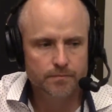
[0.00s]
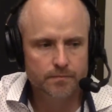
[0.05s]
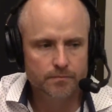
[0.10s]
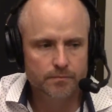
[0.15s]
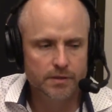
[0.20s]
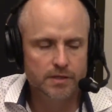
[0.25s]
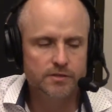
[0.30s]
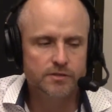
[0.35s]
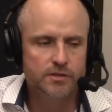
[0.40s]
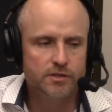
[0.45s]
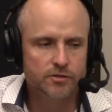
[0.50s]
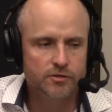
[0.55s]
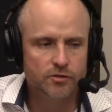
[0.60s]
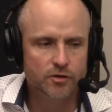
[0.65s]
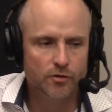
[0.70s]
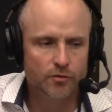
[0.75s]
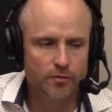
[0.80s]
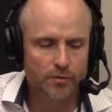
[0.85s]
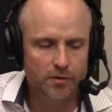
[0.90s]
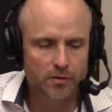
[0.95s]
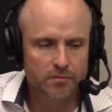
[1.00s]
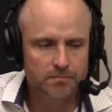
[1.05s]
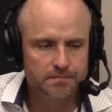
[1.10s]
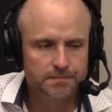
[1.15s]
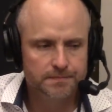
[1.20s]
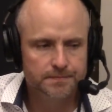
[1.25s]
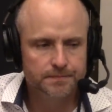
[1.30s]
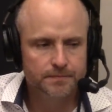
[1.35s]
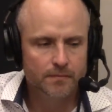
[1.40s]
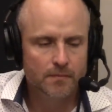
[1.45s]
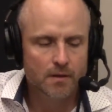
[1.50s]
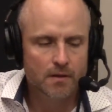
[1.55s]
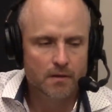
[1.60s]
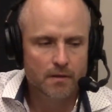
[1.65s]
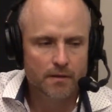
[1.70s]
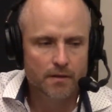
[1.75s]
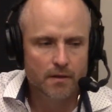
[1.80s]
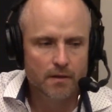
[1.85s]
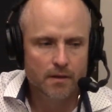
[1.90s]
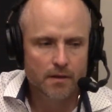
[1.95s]
business guru,
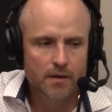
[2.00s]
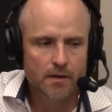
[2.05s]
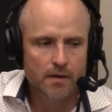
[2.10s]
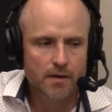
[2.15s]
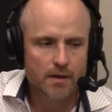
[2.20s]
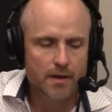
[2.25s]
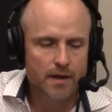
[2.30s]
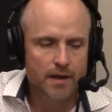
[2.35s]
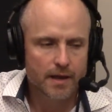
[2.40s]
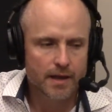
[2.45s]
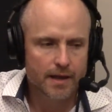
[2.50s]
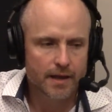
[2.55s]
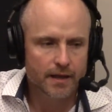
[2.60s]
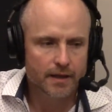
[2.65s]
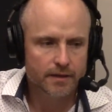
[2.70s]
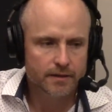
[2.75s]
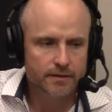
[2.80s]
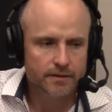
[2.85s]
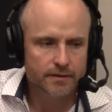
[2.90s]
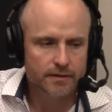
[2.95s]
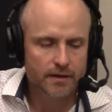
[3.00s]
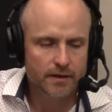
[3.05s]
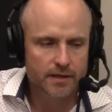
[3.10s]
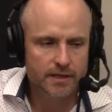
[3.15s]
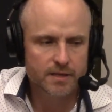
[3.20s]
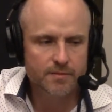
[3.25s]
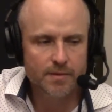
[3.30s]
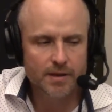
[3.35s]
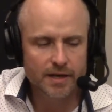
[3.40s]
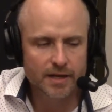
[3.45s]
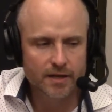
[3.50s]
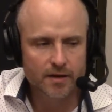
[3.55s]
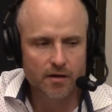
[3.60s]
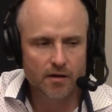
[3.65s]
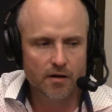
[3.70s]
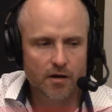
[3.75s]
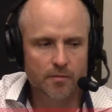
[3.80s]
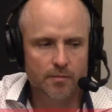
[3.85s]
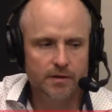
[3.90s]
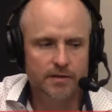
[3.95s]
and he made a
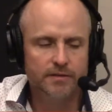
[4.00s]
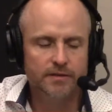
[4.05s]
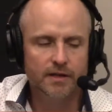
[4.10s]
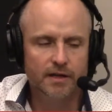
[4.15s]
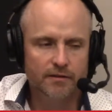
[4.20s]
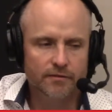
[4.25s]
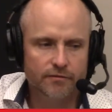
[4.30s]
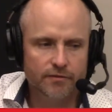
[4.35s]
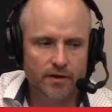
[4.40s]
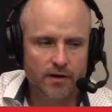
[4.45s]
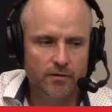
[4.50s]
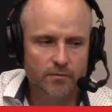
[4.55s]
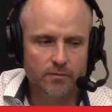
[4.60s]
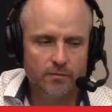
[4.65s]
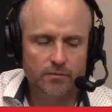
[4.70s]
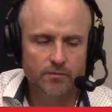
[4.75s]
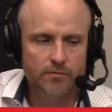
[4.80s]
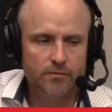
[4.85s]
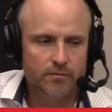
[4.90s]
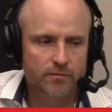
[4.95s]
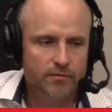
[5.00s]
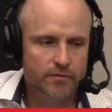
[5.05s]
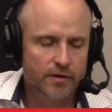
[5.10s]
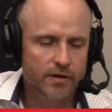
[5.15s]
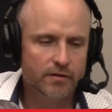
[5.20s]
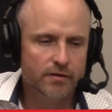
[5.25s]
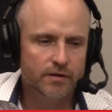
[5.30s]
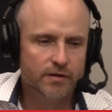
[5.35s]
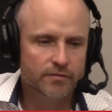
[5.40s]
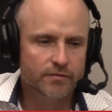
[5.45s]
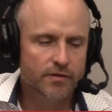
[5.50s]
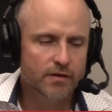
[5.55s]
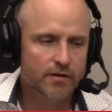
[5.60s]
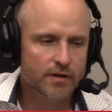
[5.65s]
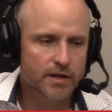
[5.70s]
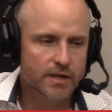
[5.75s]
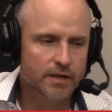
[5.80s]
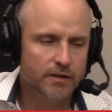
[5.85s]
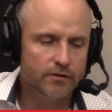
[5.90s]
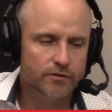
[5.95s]
comment that I found very,
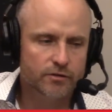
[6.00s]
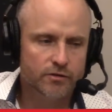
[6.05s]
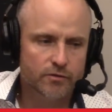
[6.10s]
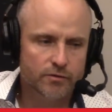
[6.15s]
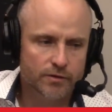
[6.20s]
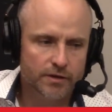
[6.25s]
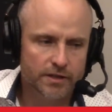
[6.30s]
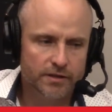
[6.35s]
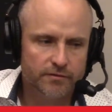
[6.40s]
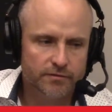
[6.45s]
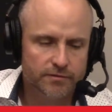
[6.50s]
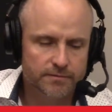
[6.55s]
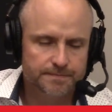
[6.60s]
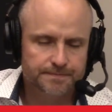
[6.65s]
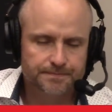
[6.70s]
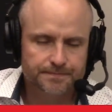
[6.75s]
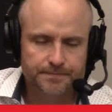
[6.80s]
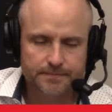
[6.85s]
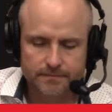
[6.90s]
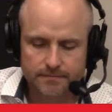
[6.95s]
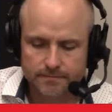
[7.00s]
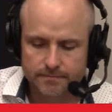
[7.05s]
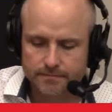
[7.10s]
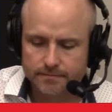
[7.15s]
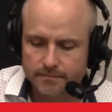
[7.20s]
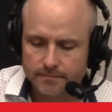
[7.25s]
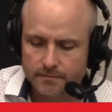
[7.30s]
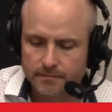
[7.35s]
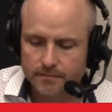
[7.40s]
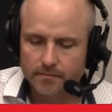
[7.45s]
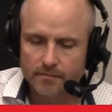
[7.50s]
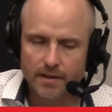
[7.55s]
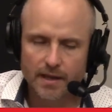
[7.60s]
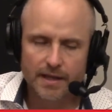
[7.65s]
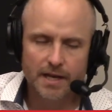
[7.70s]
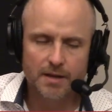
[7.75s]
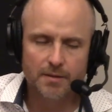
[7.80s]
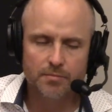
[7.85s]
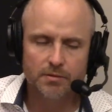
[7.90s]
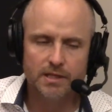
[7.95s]
very intuitive,
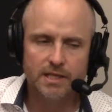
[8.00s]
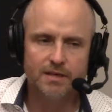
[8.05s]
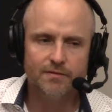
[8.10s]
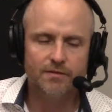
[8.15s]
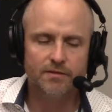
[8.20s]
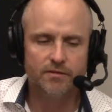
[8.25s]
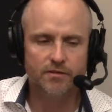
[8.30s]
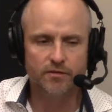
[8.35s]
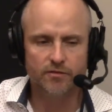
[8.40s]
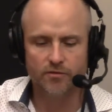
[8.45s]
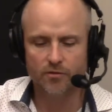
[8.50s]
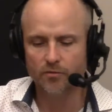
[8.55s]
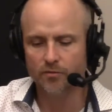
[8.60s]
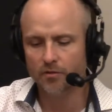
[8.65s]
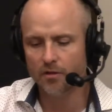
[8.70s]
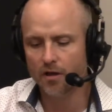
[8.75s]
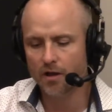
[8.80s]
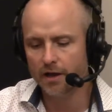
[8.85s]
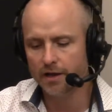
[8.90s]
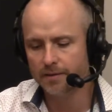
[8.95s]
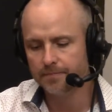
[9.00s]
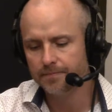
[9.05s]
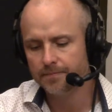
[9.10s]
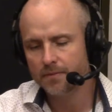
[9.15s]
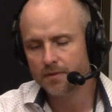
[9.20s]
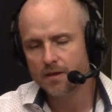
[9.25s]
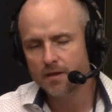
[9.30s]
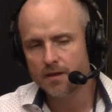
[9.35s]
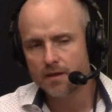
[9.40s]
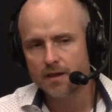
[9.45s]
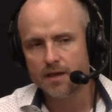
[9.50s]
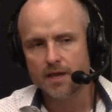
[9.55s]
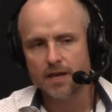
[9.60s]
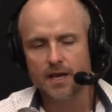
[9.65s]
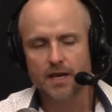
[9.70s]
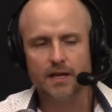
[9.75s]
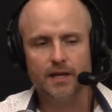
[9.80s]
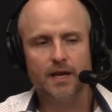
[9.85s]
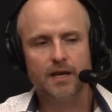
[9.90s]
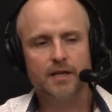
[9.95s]
and I believe it's his own line.
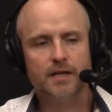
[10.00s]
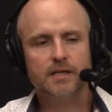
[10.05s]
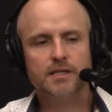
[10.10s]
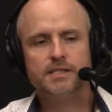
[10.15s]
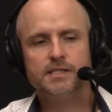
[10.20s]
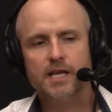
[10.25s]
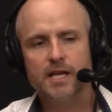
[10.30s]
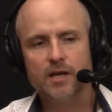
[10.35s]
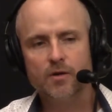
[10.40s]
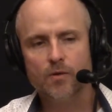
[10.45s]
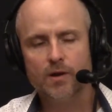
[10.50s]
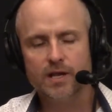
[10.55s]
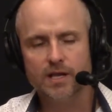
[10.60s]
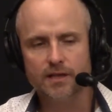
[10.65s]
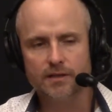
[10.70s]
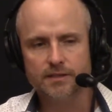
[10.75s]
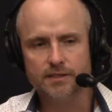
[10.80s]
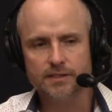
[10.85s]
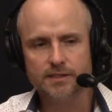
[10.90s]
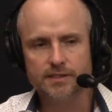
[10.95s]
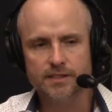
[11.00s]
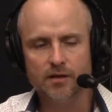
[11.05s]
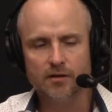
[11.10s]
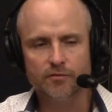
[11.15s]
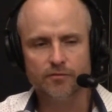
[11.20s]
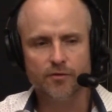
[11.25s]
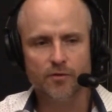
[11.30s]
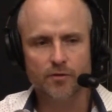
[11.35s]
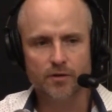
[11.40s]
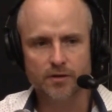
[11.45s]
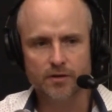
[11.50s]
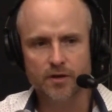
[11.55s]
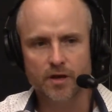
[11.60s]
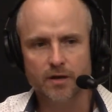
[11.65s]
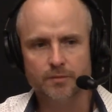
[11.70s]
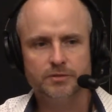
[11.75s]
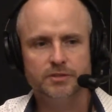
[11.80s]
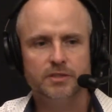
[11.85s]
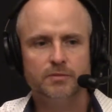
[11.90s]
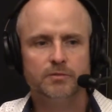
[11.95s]
And I'm going to segue into cell phone
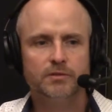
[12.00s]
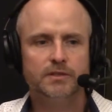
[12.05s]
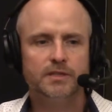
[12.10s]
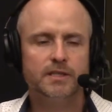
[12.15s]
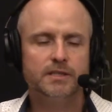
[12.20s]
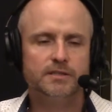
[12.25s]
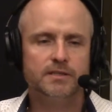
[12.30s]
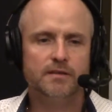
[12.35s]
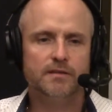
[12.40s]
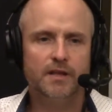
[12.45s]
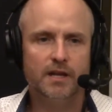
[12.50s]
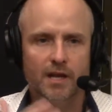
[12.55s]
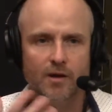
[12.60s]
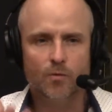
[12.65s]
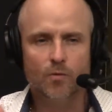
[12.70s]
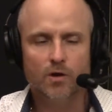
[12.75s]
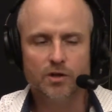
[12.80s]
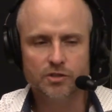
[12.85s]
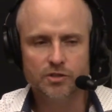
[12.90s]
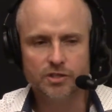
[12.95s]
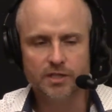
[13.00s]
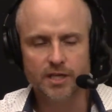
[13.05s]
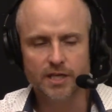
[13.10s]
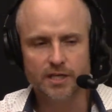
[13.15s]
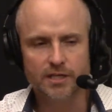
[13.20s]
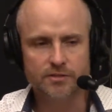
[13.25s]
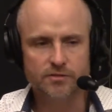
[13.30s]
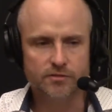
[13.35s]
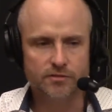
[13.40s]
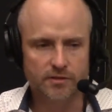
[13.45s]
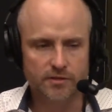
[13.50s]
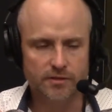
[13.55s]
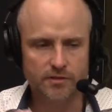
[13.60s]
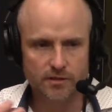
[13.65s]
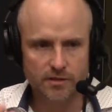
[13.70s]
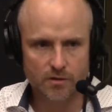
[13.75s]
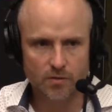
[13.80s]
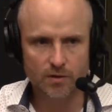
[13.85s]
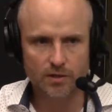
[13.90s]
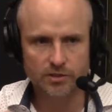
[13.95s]
adoption with this, and then I want you to answer
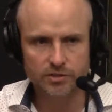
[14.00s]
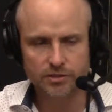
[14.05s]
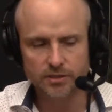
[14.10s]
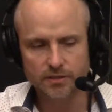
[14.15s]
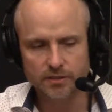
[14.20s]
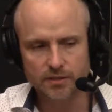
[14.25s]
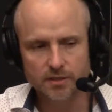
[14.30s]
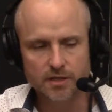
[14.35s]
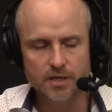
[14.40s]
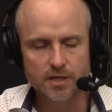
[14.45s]
the question.